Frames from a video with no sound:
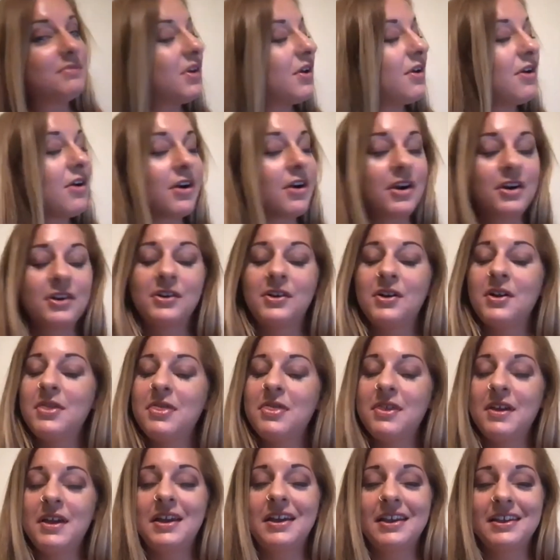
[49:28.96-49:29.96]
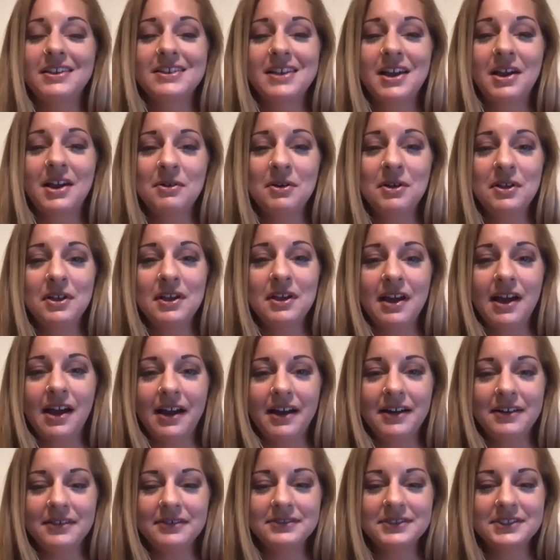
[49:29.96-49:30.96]
heard good things. I really
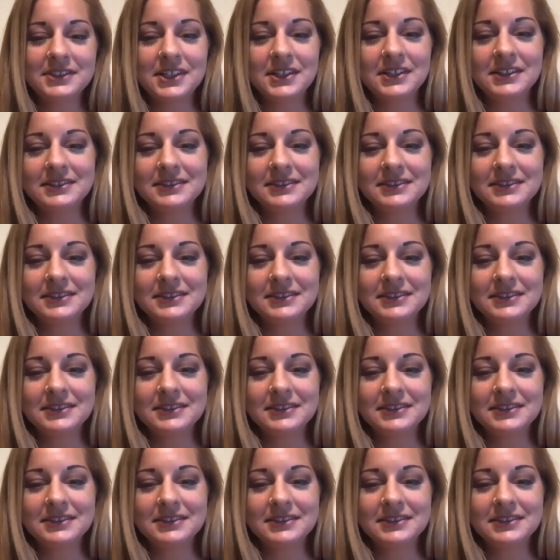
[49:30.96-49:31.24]
have. So, I